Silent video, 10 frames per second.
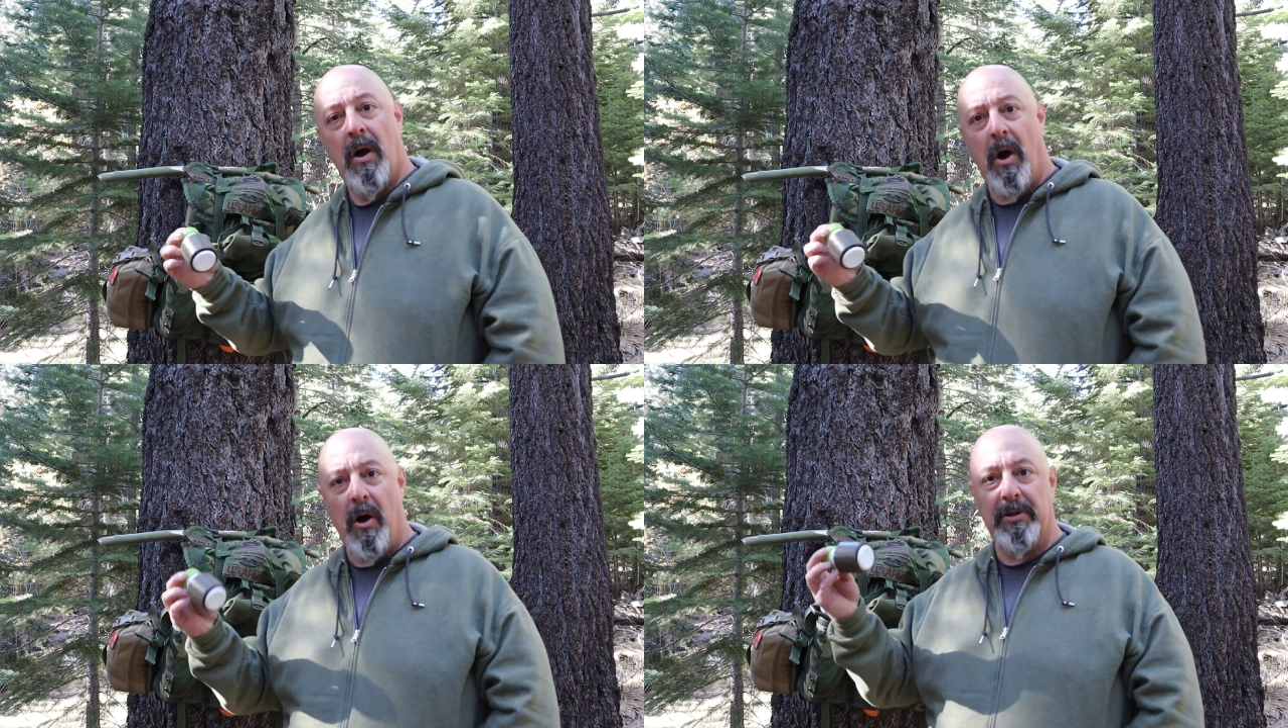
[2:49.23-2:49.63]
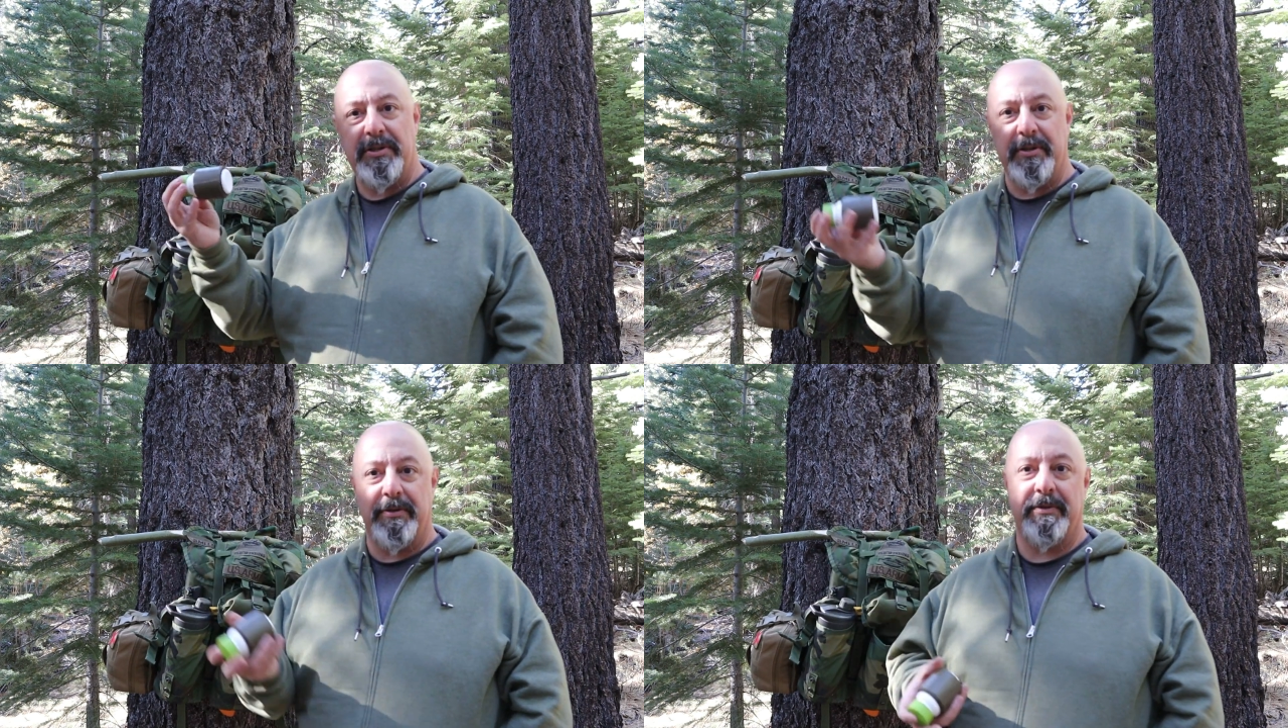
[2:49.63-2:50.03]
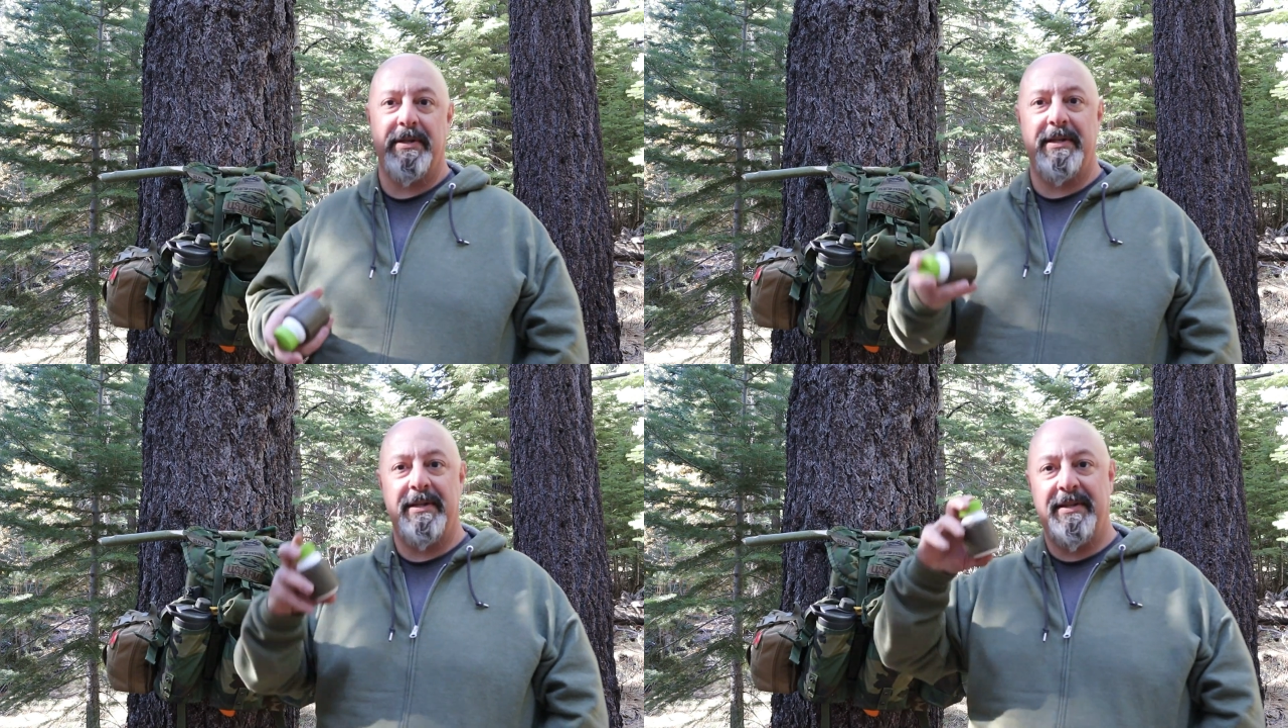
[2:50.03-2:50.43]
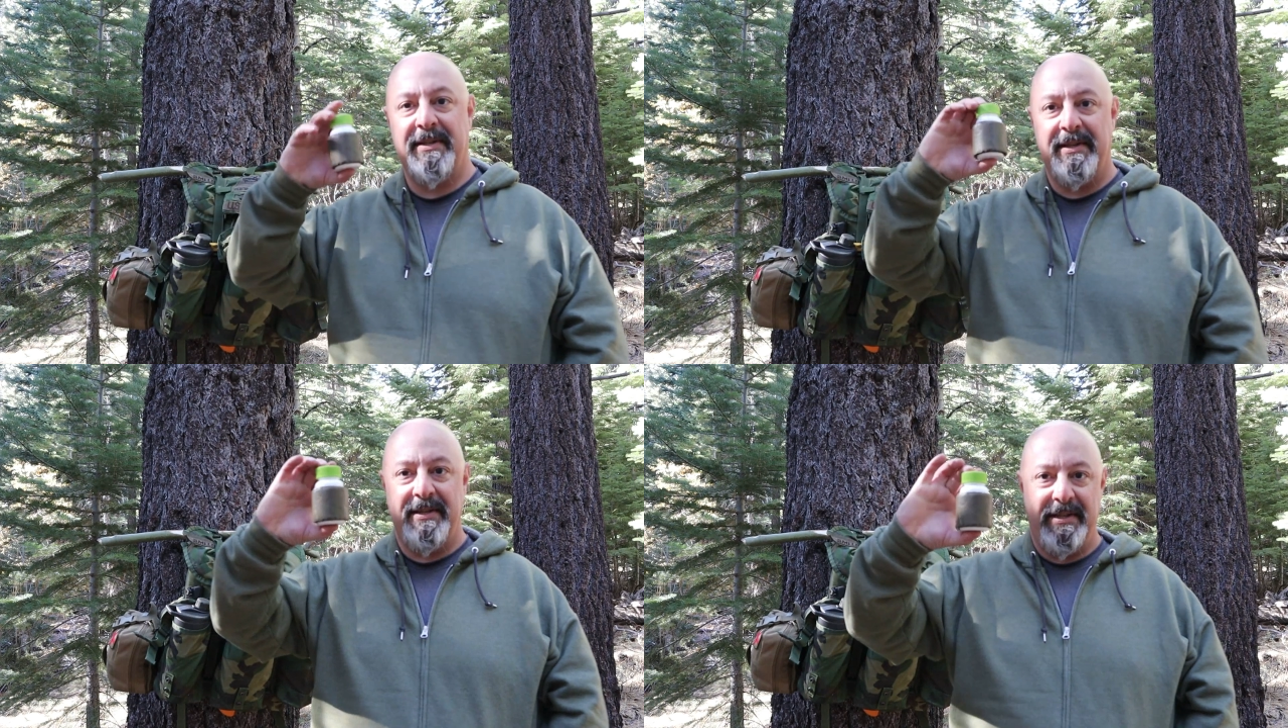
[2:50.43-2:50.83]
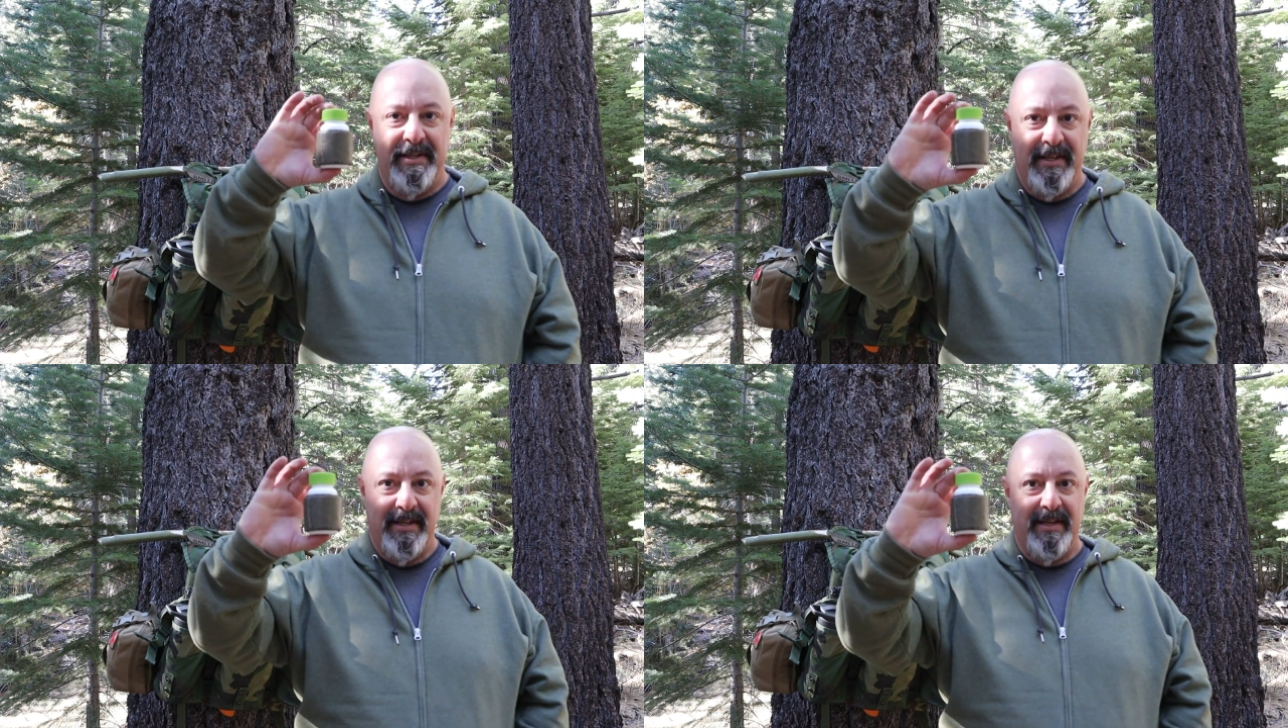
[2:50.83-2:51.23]
Also,
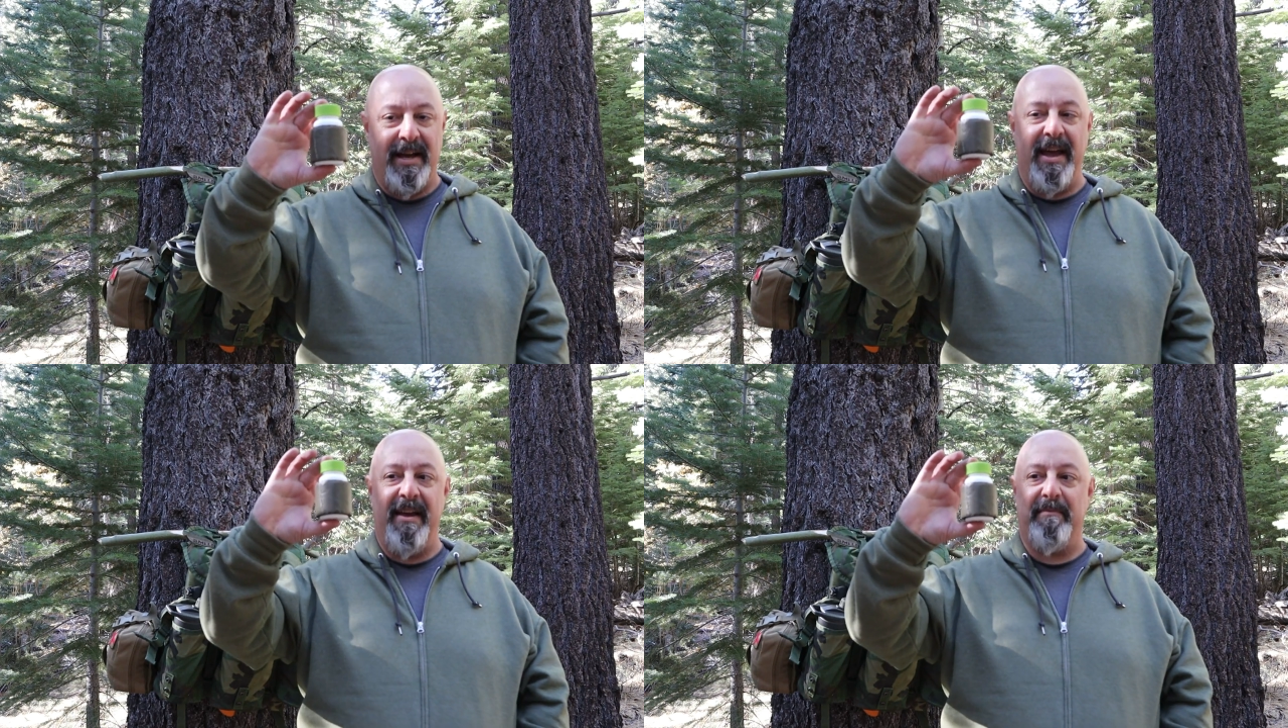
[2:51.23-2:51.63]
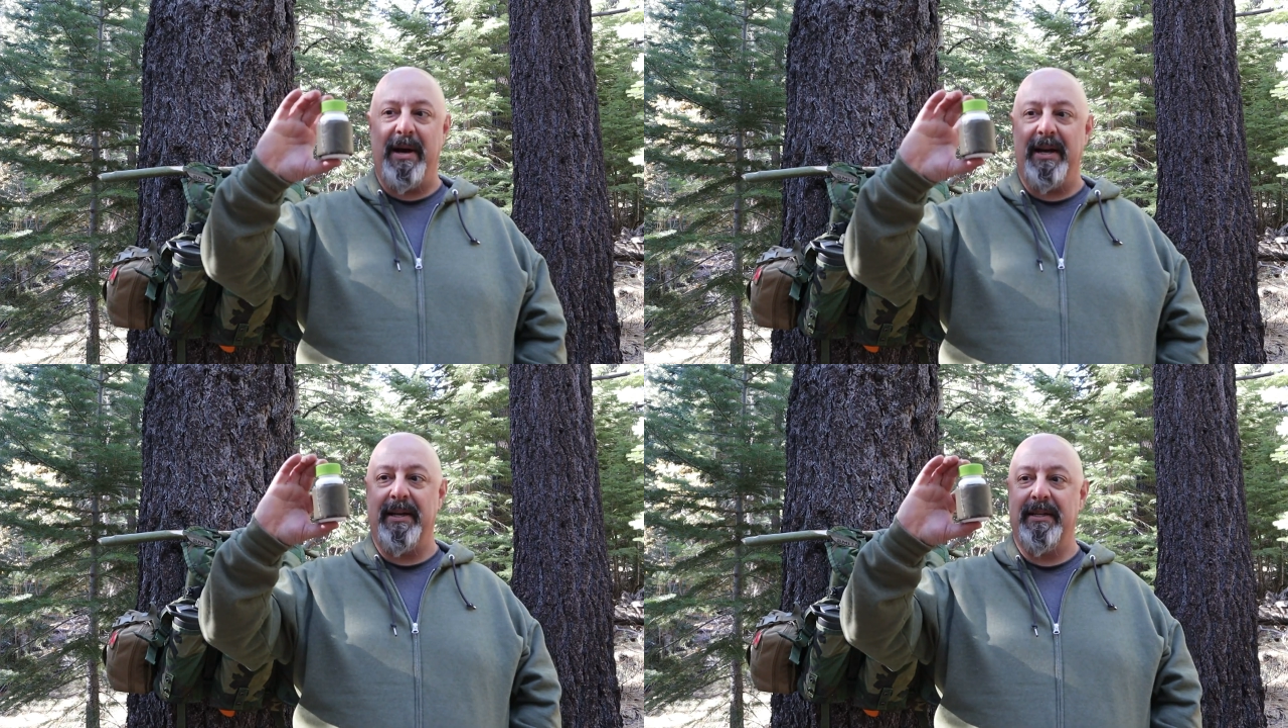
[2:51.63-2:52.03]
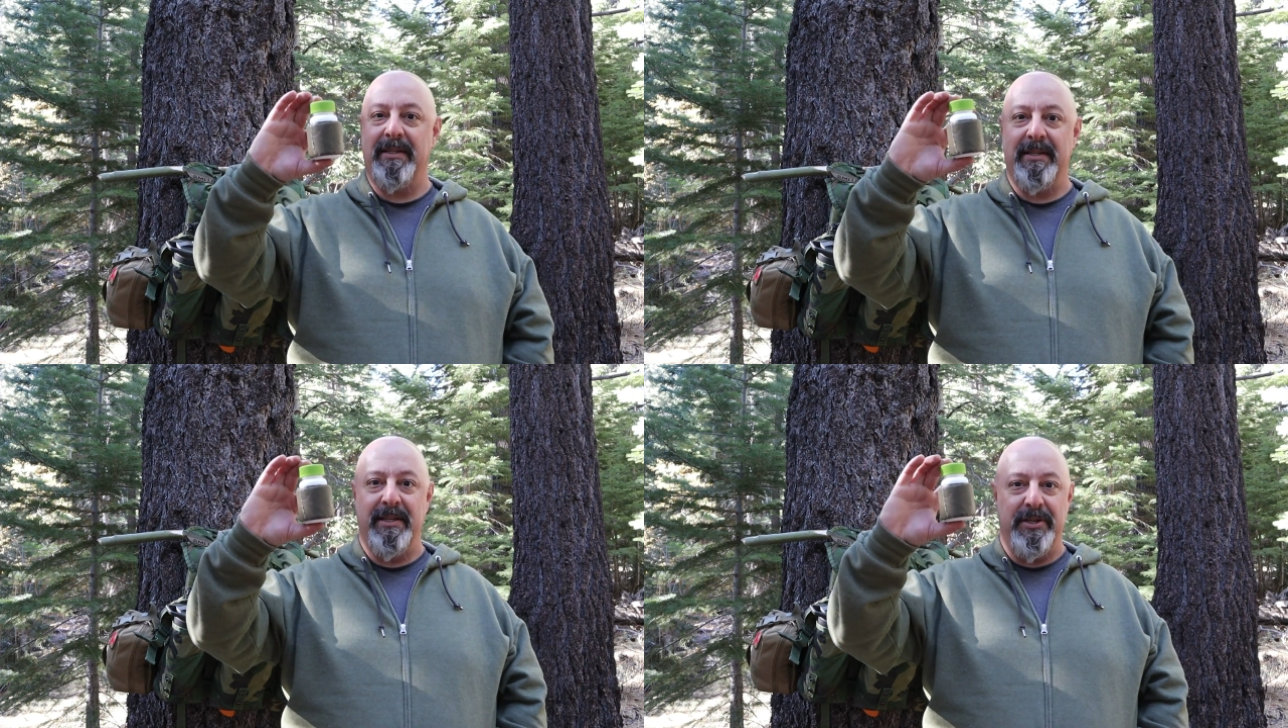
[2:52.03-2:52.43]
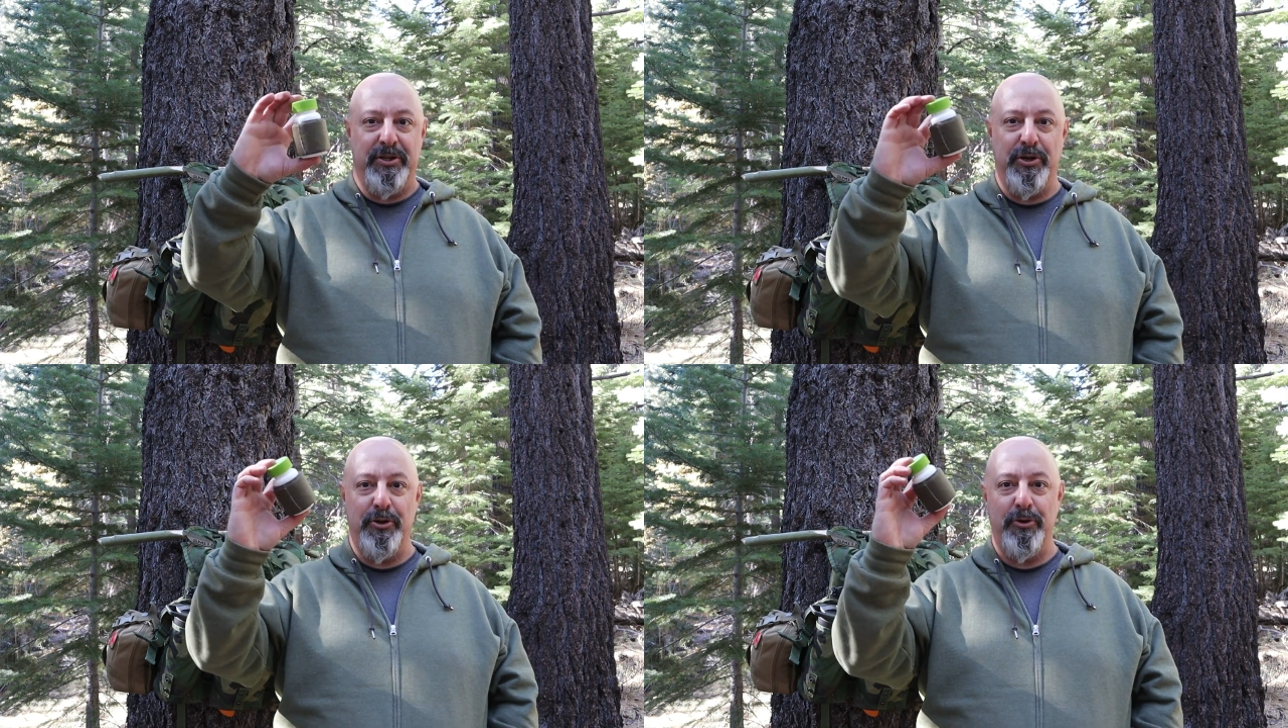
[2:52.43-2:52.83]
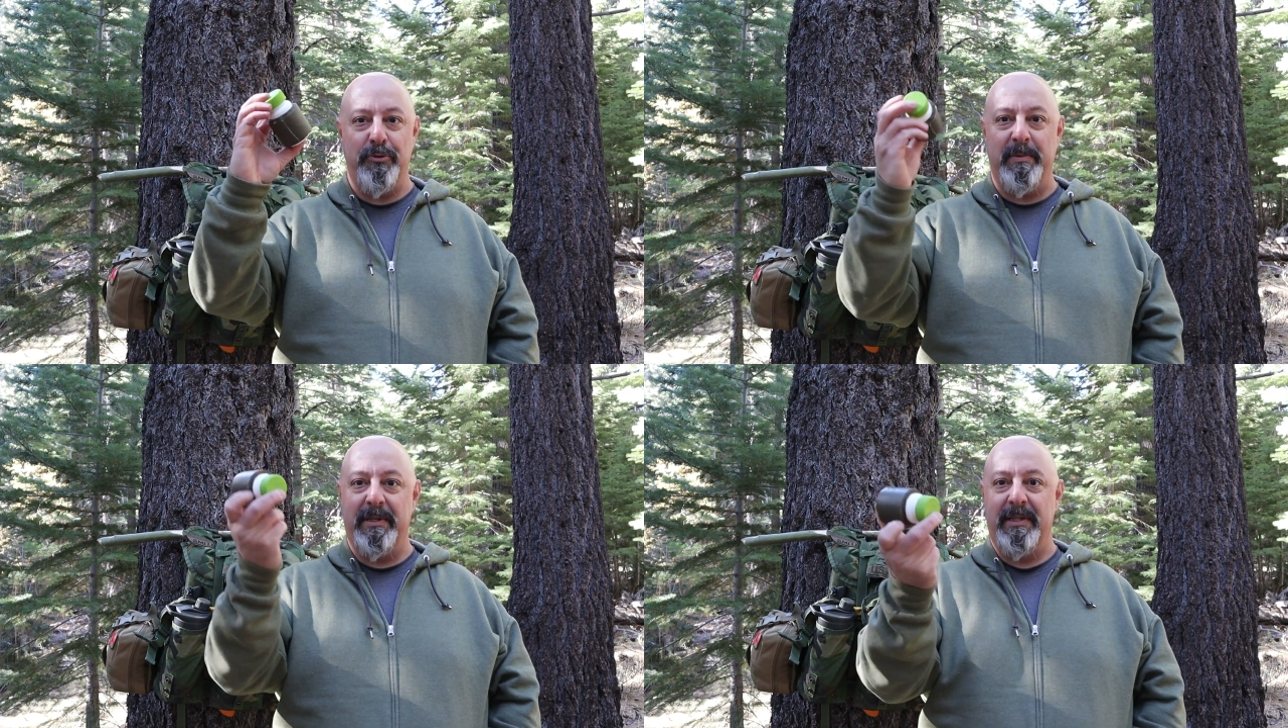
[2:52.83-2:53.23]
I have my tube